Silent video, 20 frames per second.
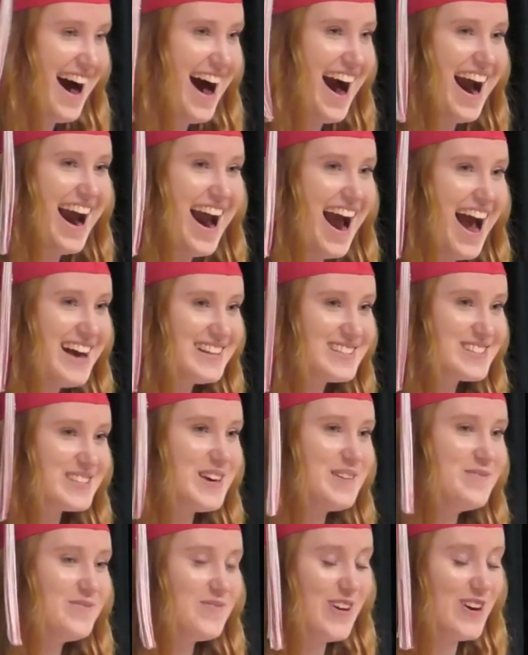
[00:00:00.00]
I
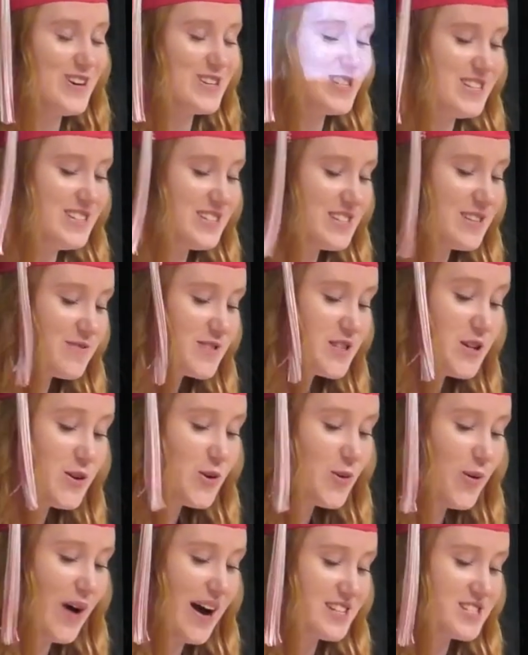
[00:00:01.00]
asked them versions of
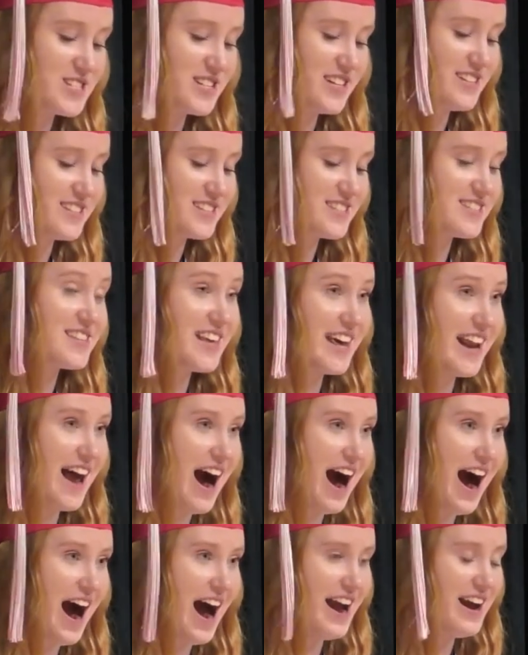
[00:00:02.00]
two questions that
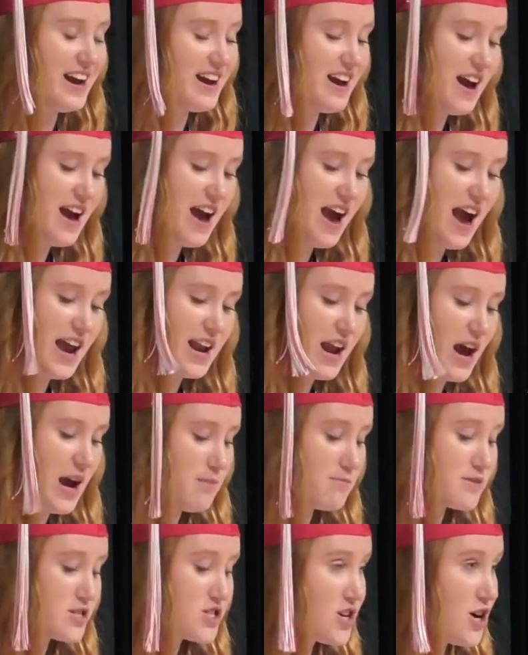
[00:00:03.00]
I, and I
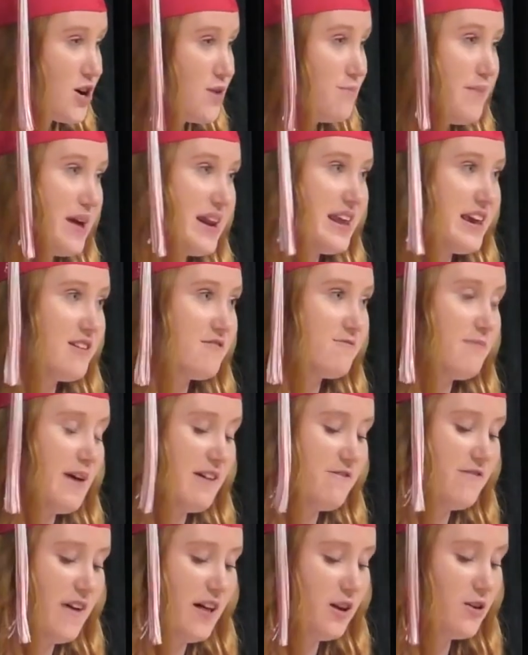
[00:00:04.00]
am sure many of
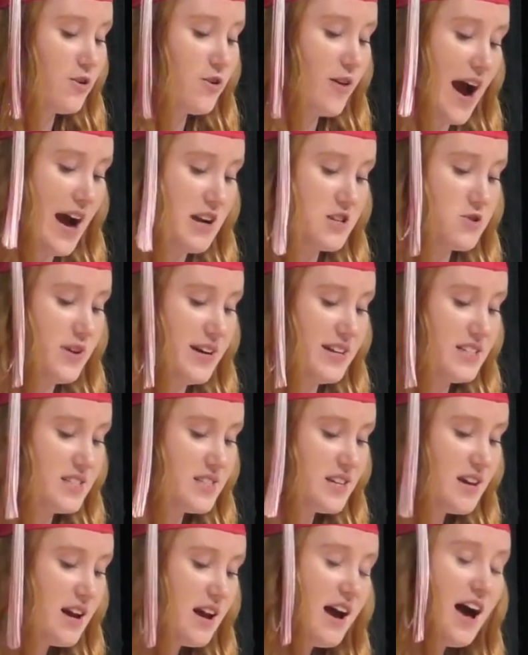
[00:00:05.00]
my fellow
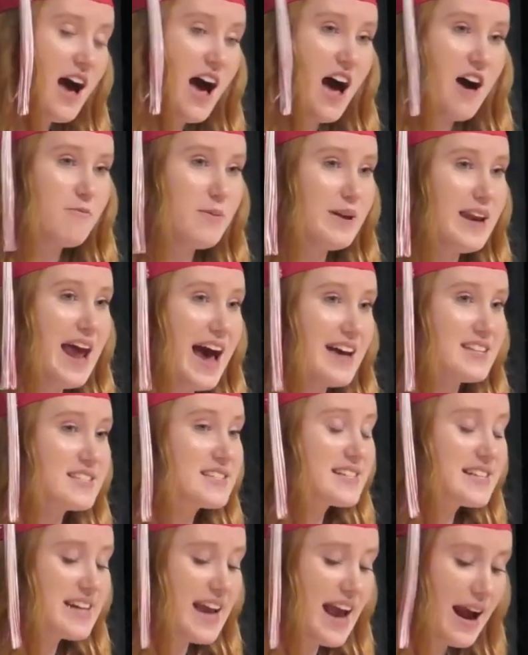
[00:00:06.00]
graduates have been
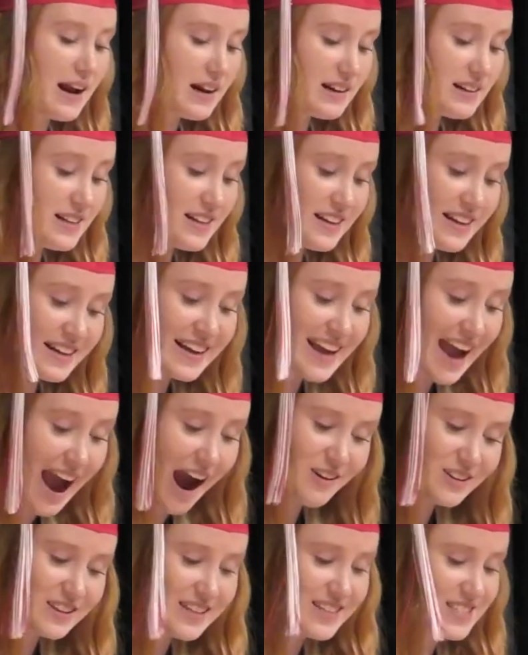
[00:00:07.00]
asked
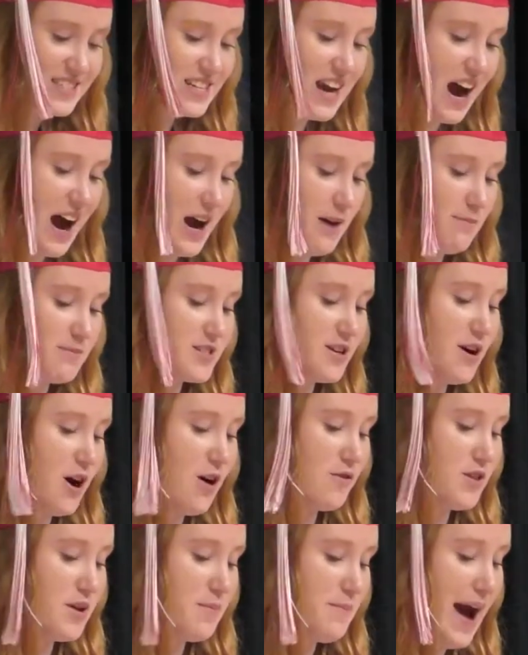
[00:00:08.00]
countless times
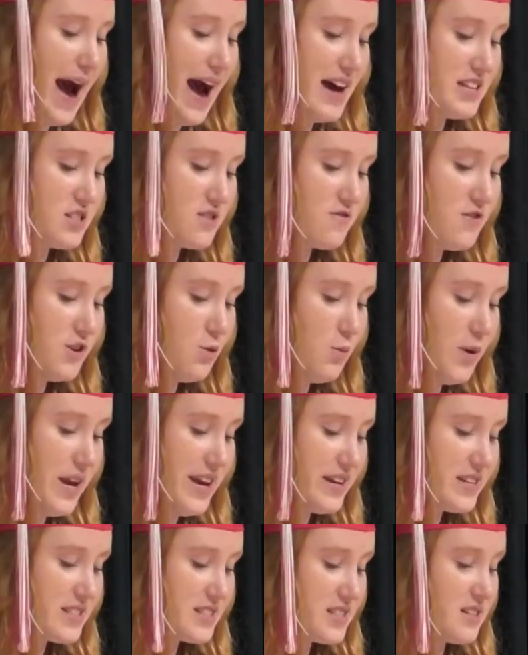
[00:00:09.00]
over the past few
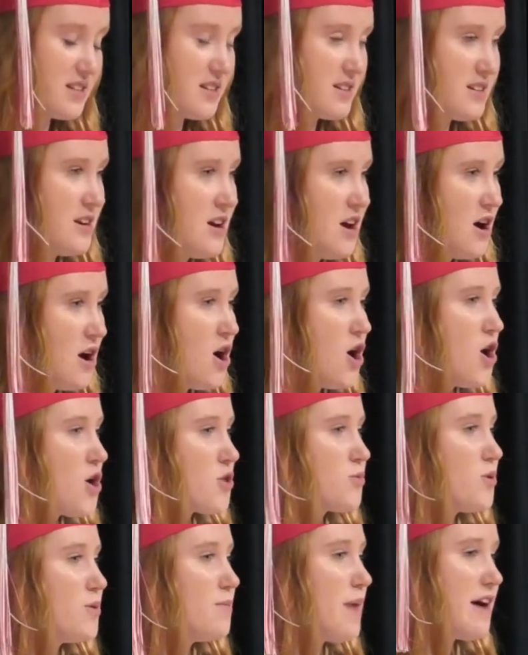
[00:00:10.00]
weeks.
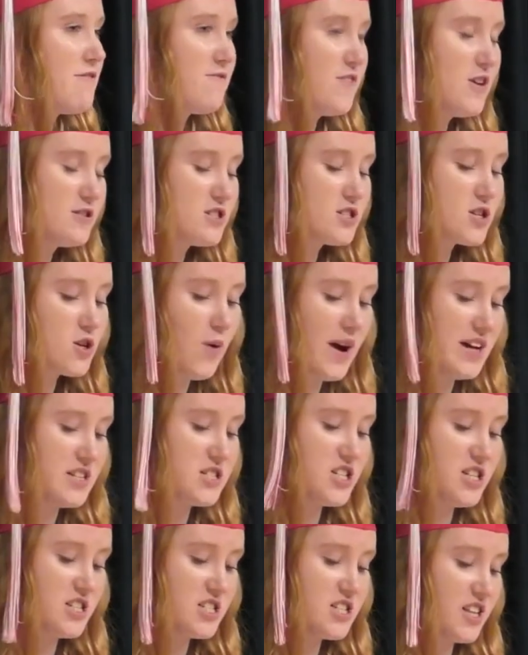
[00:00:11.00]
Through my first
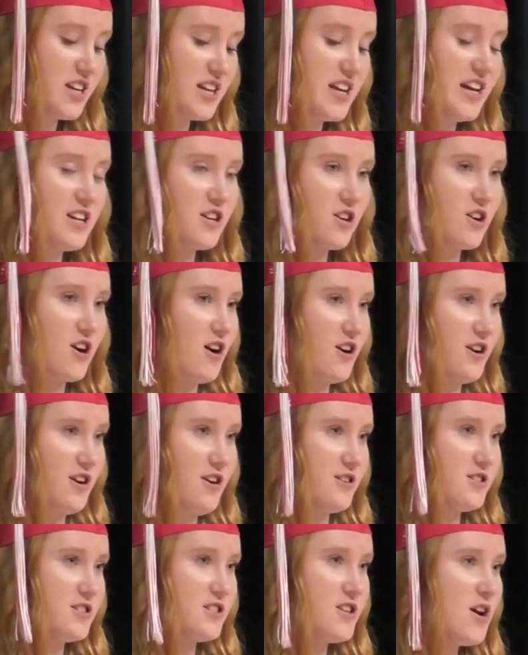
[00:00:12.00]
question to the
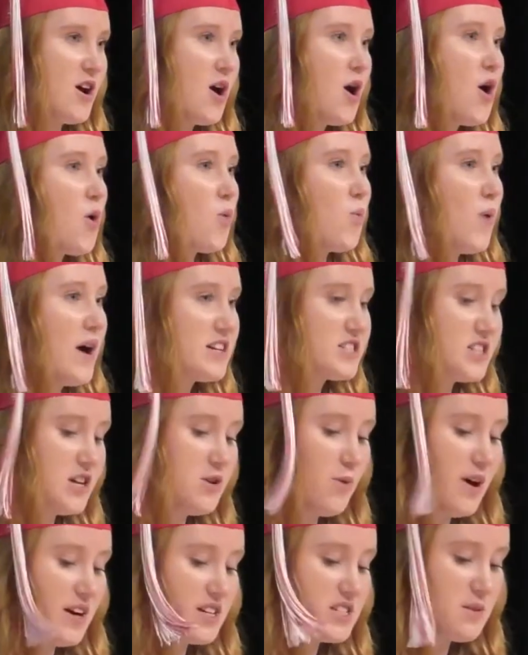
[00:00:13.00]
kindergartners, what do
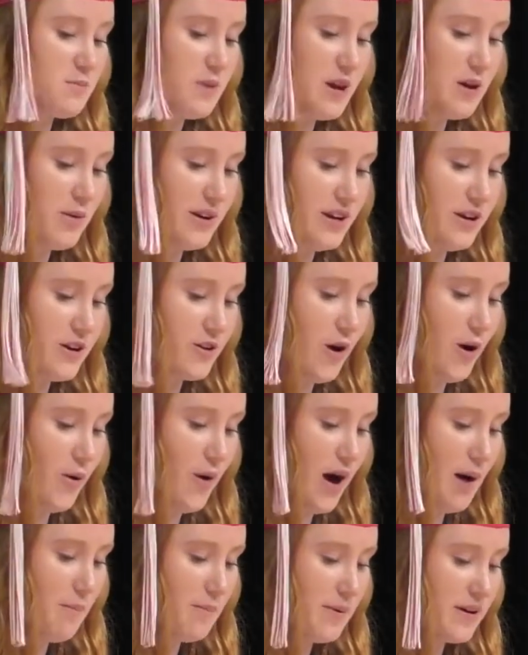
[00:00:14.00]
you want to be when you grow
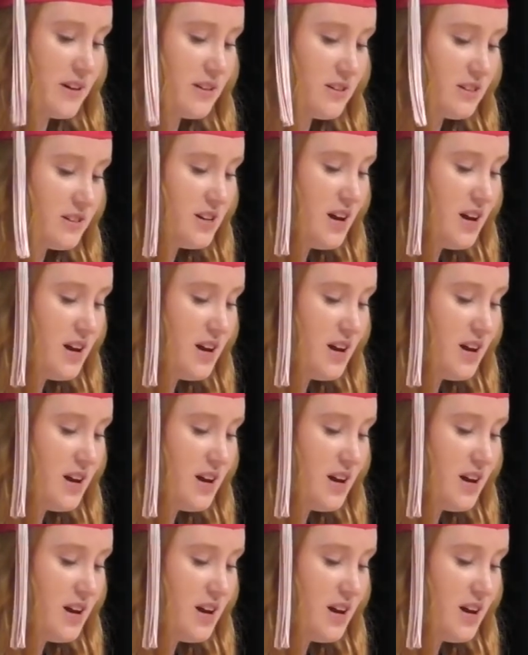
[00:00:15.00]
up?